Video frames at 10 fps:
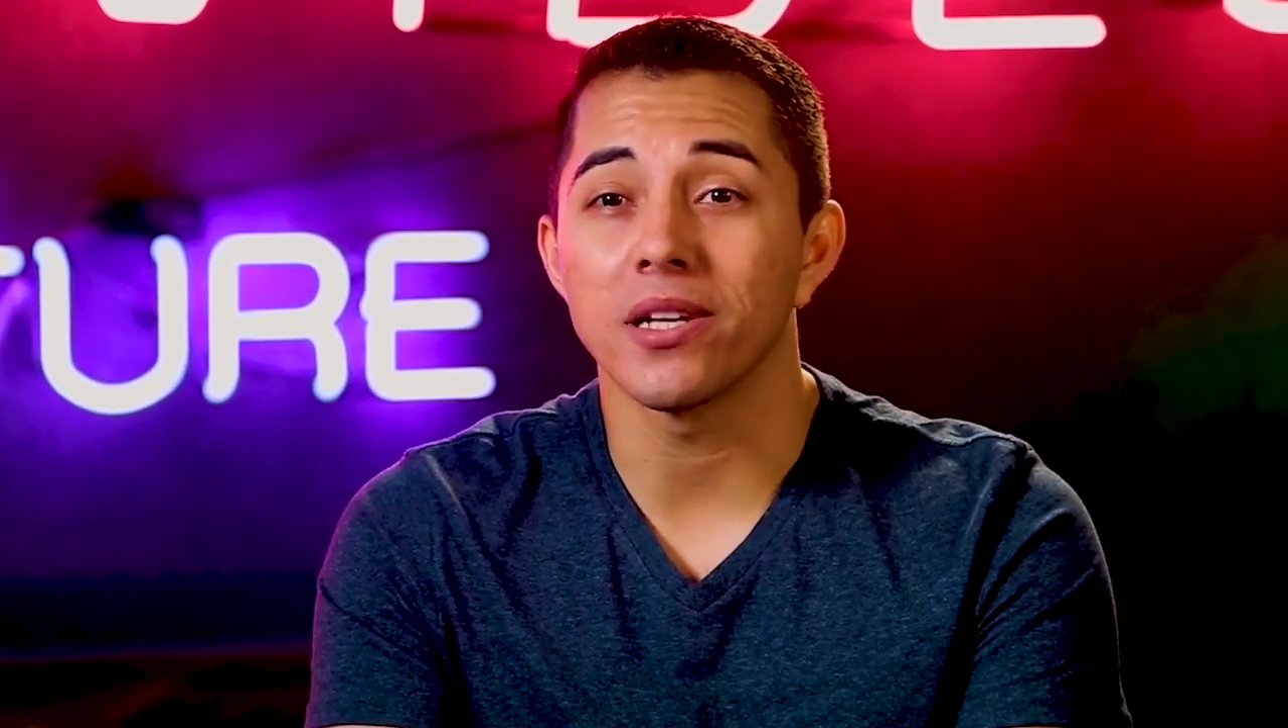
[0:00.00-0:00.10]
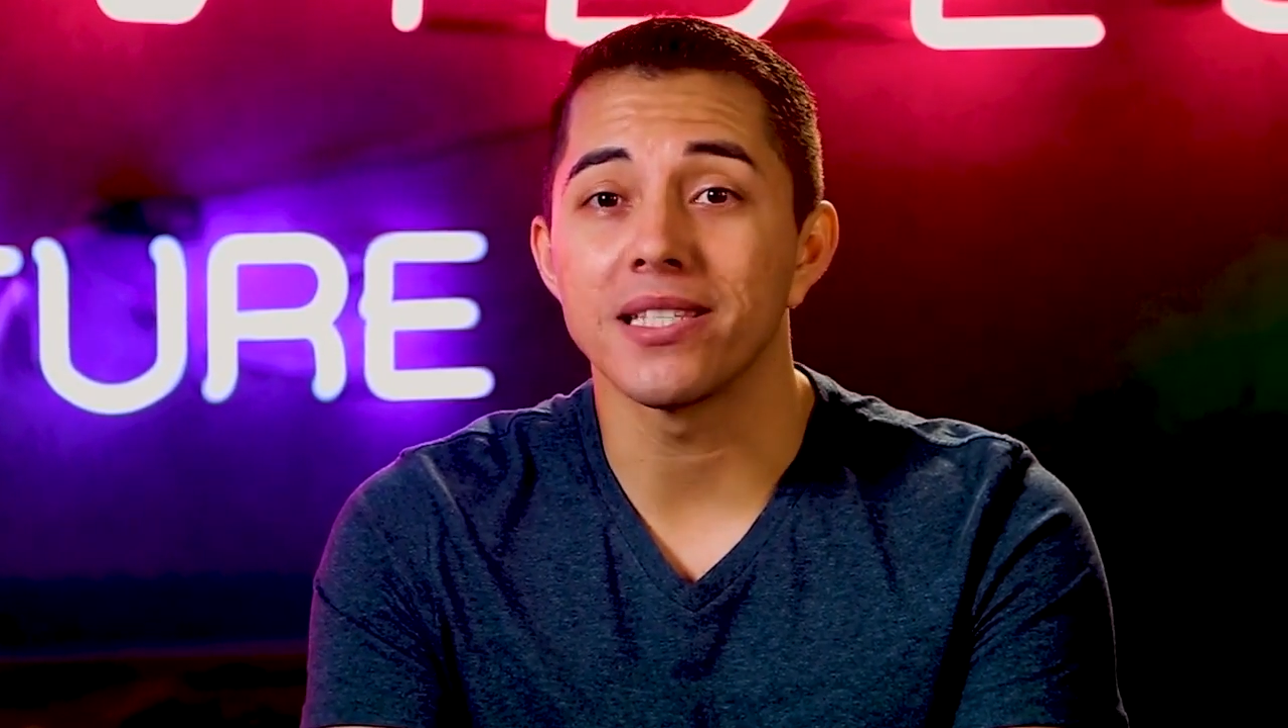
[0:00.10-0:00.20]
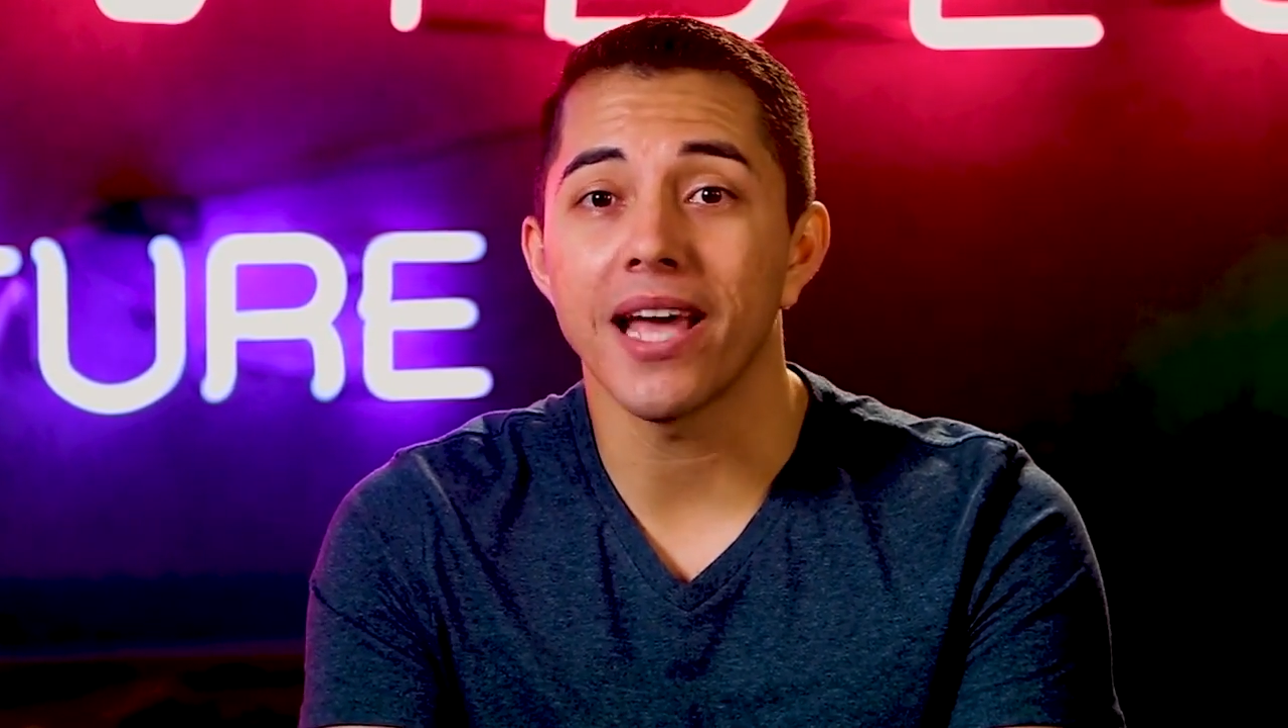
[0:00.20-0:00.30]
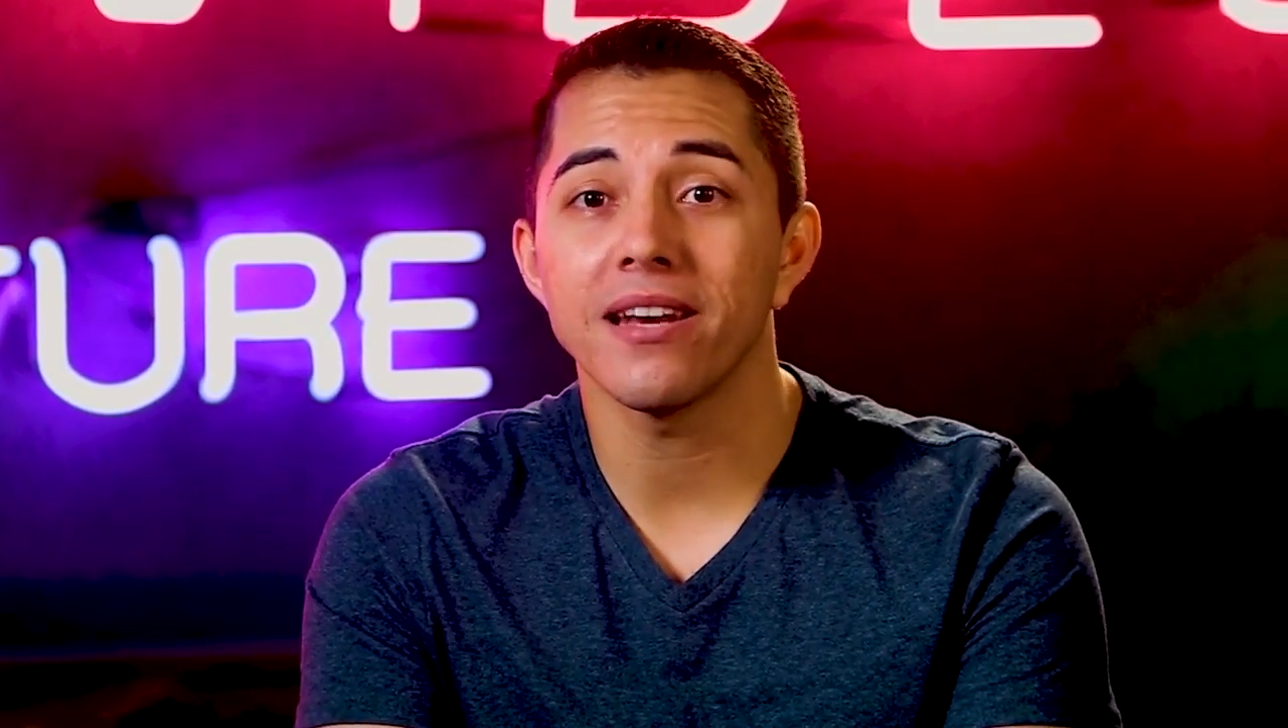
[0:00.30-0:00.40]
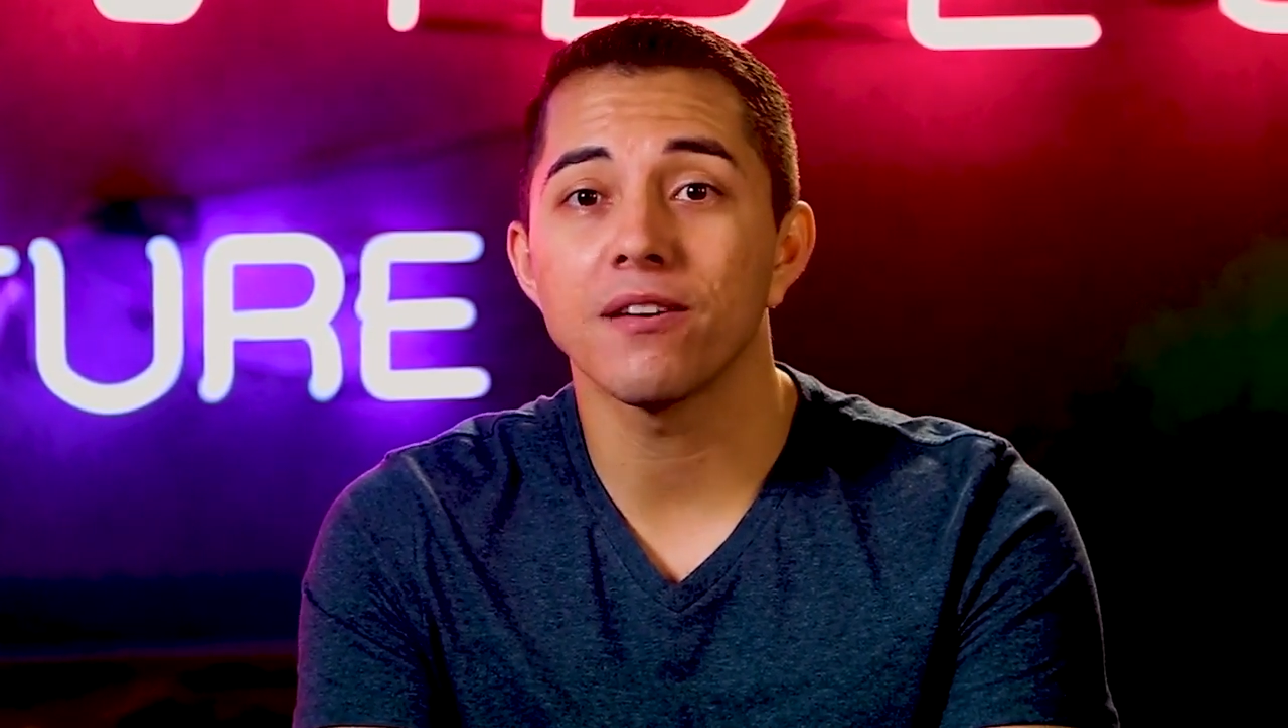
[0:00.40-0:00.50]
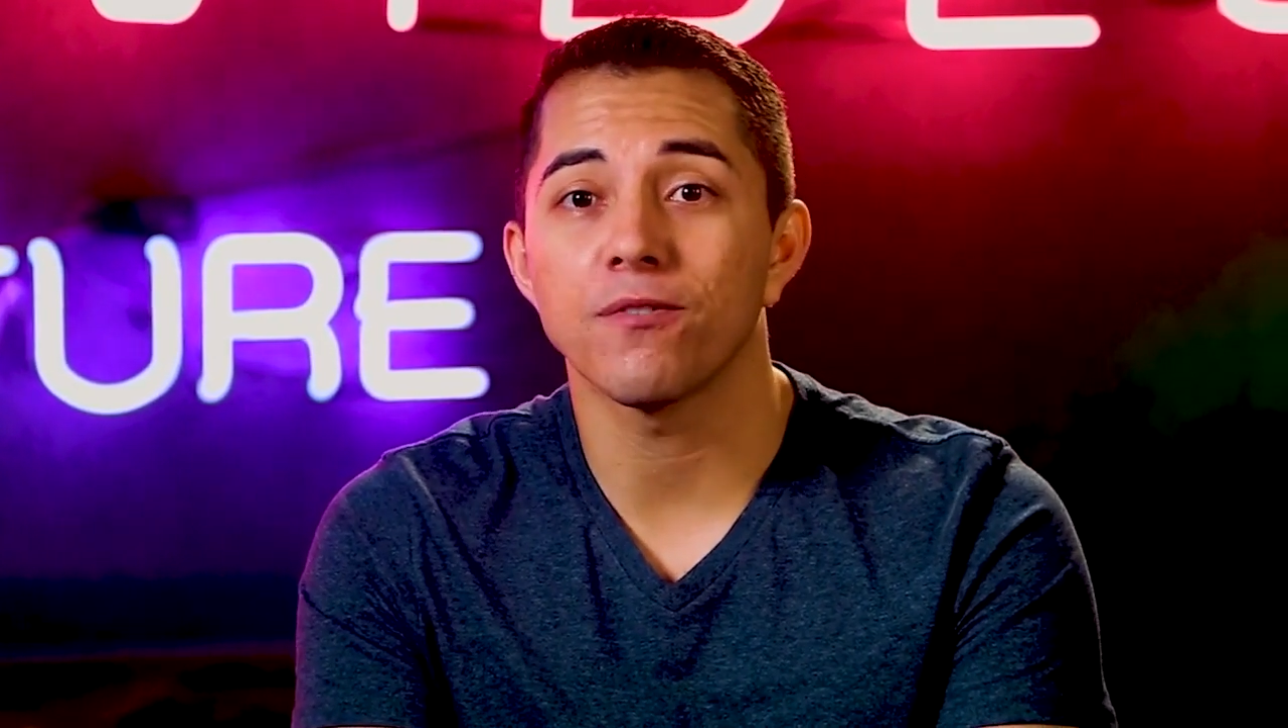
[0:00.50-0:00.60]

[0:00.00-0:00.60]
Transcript: intended